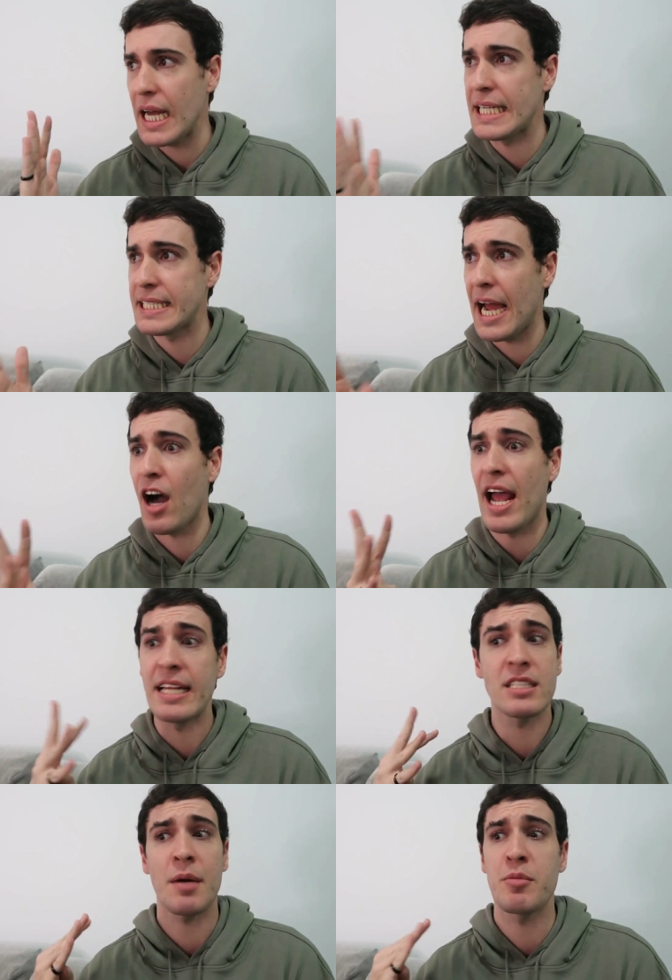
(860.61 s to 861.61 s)
And now
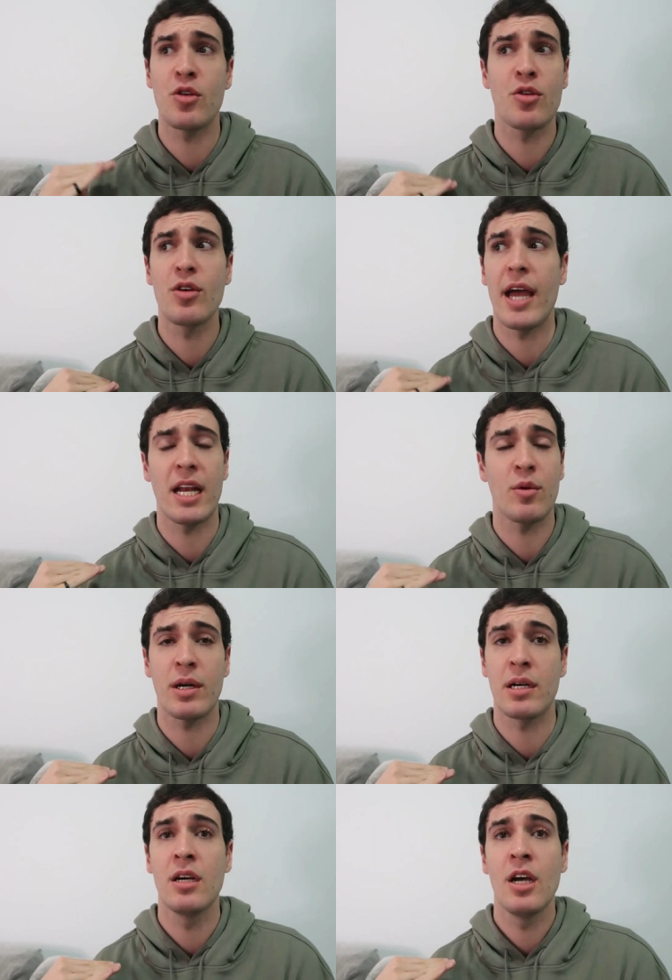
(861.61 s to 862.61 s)
anytime who
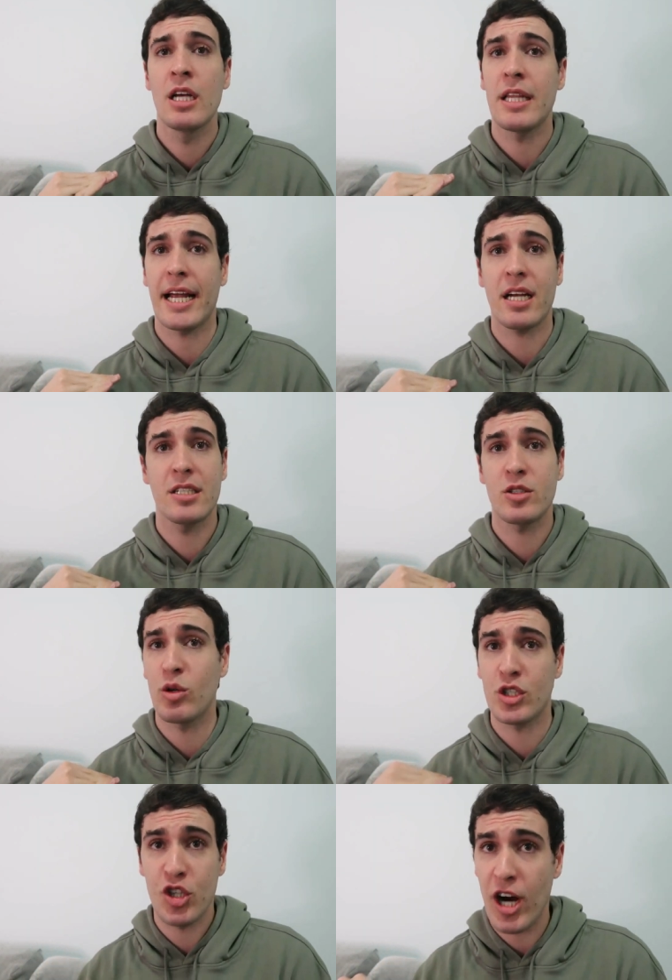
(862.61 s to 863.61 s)
anyone like
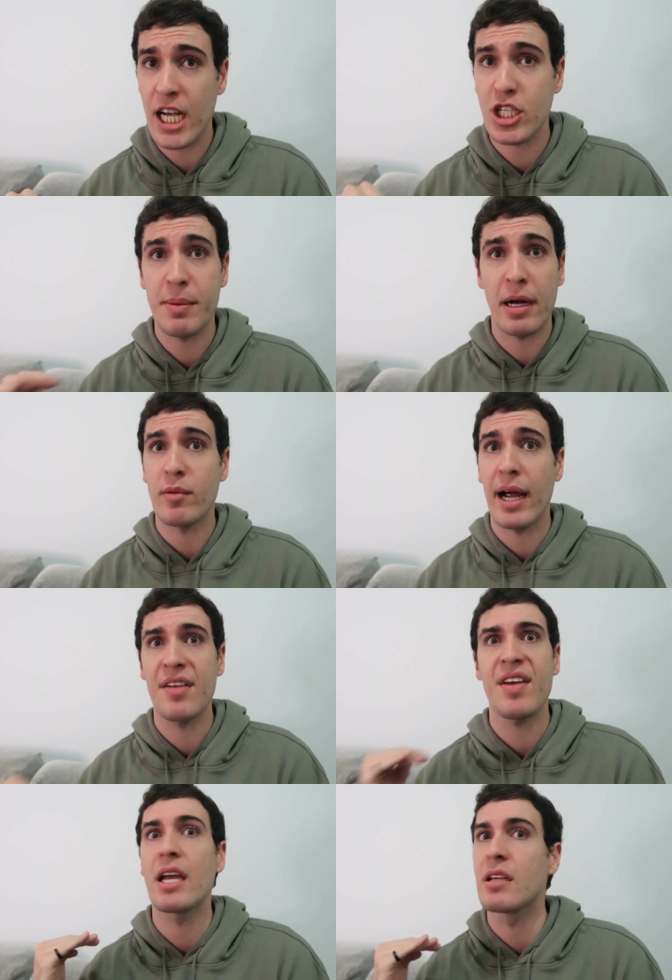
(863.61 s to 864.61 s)
talks trash about
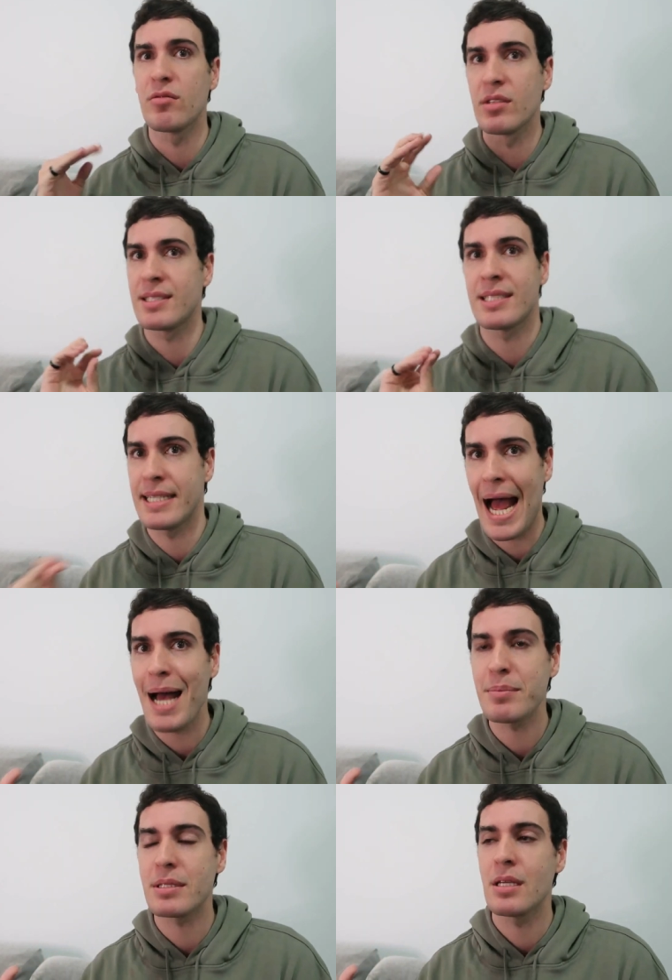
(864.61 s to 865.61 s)
Rafe, he
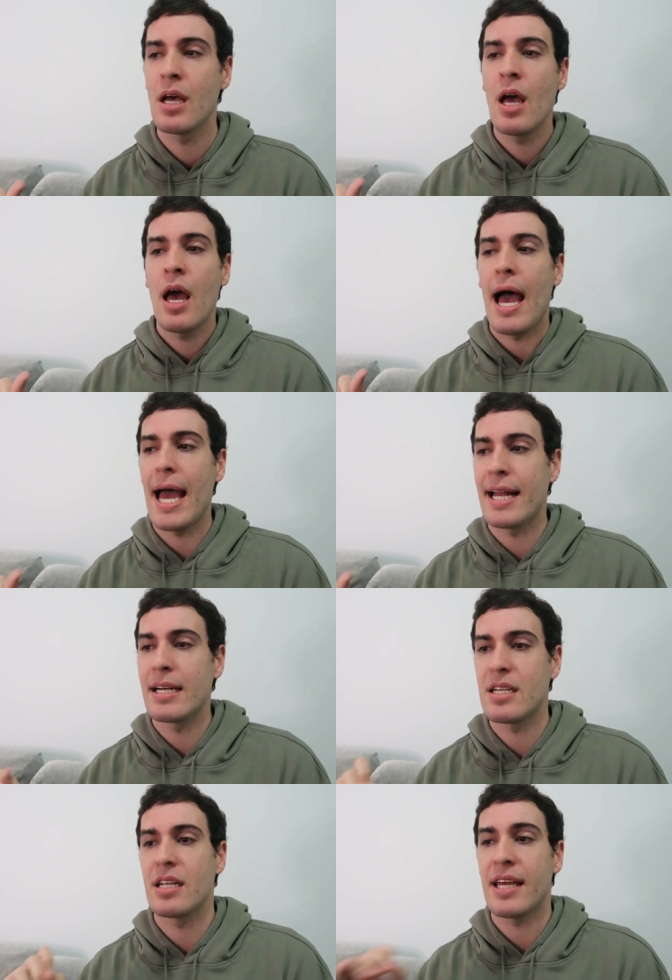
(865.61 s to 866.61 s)
snaps
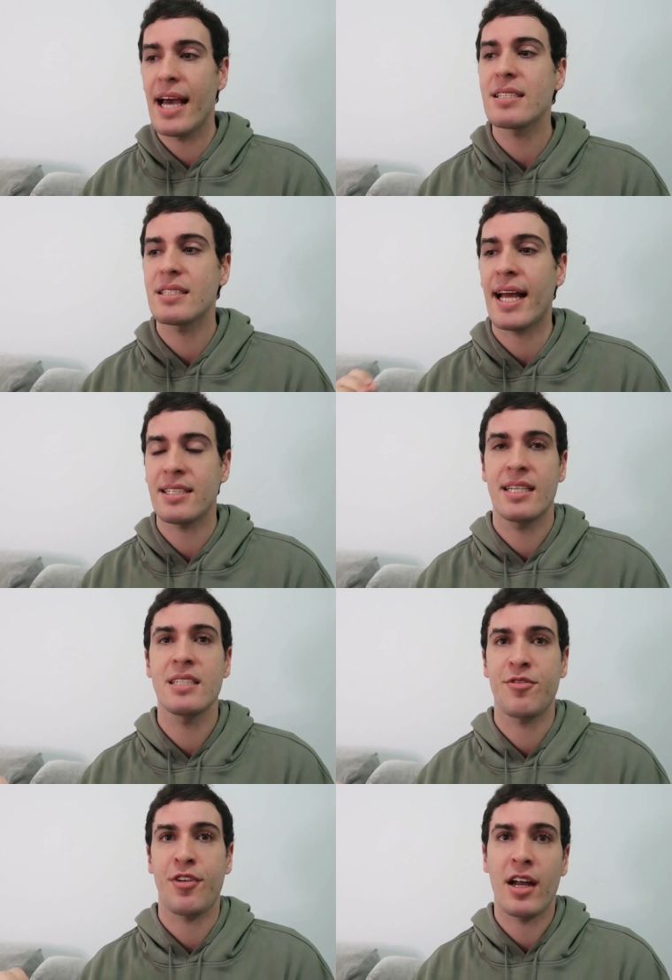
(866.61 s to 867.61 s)
and yes, that's
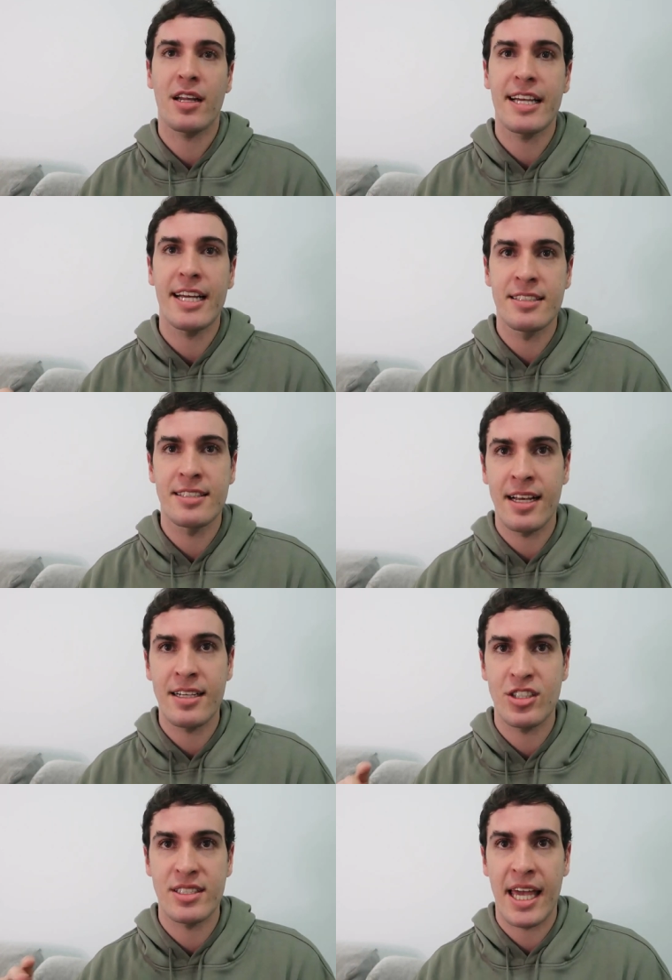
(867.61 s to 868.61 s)
his fatherly
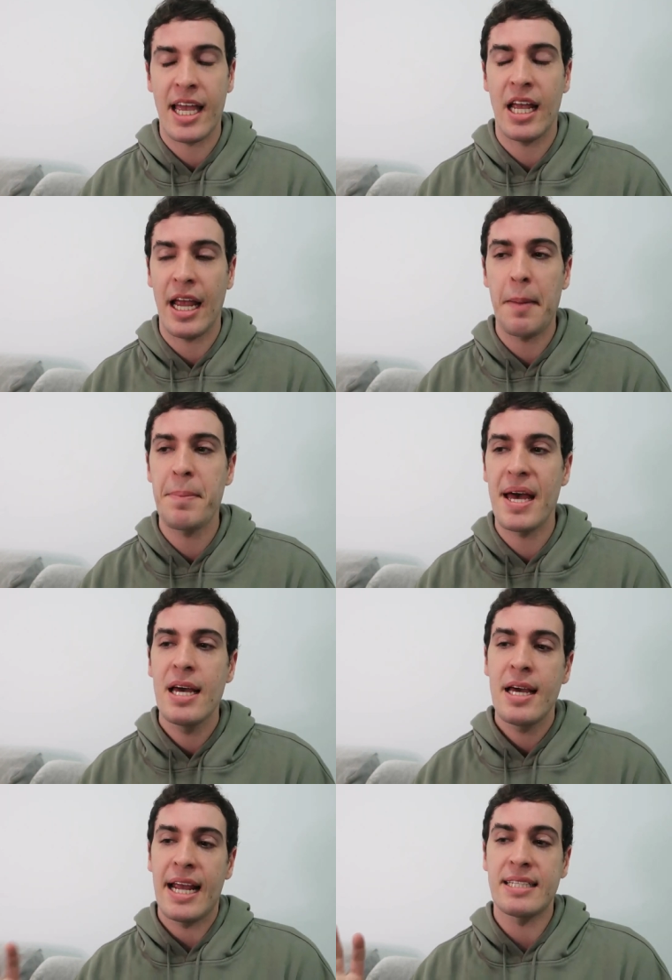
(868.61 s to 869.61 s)
instincts just kicking in,
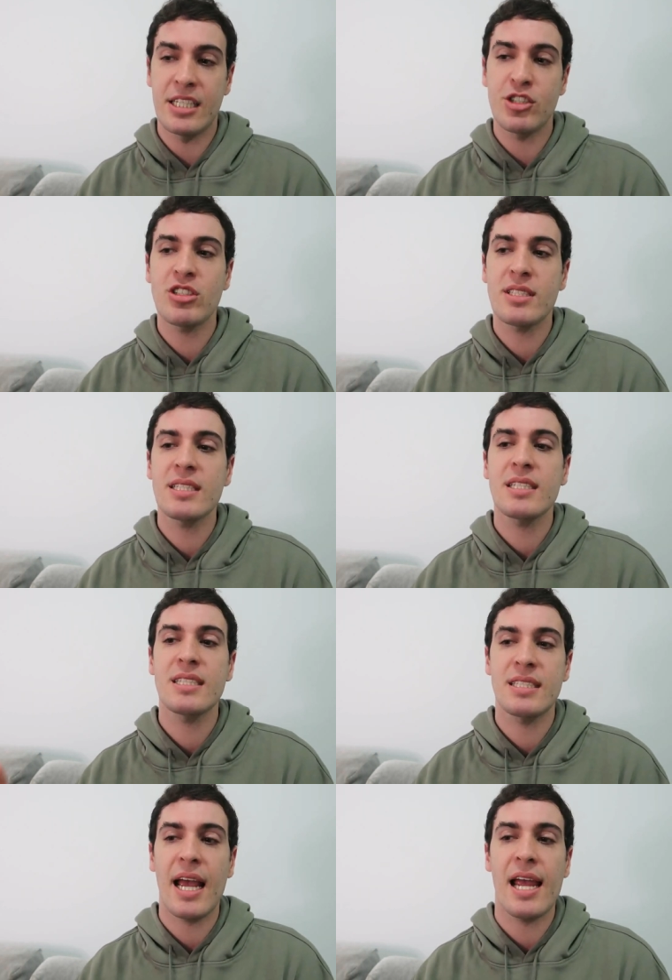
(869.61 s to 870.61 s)
but it's interesting to
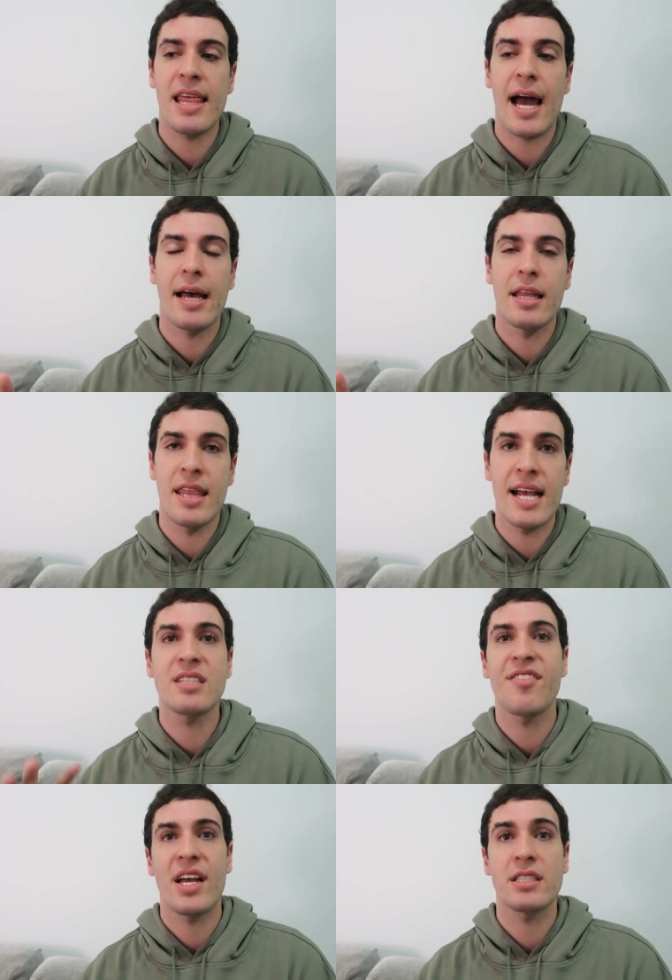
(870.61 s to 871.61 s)
see that
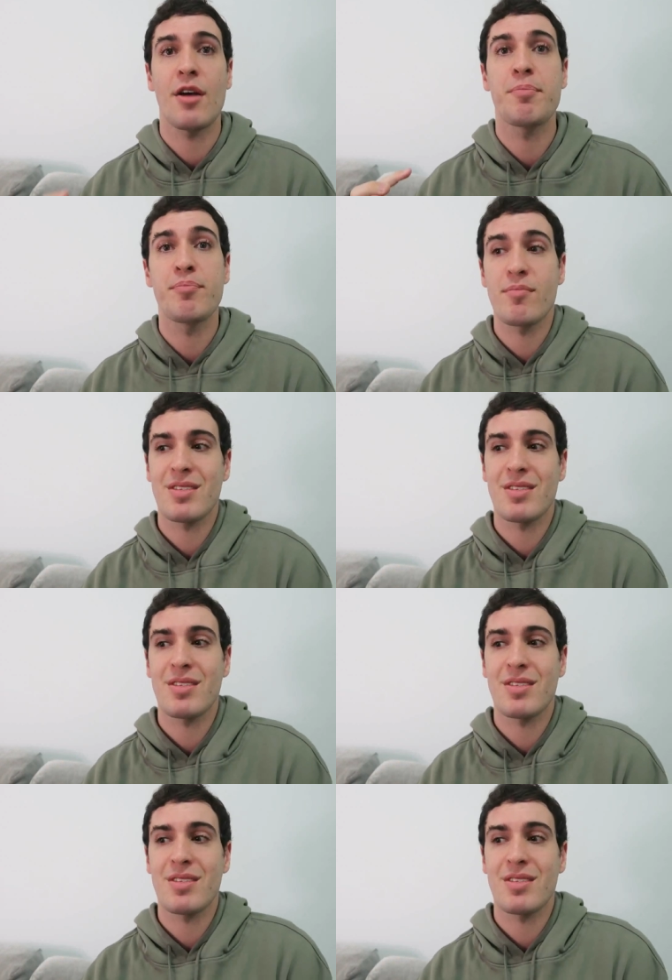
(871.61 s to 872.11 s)
these events have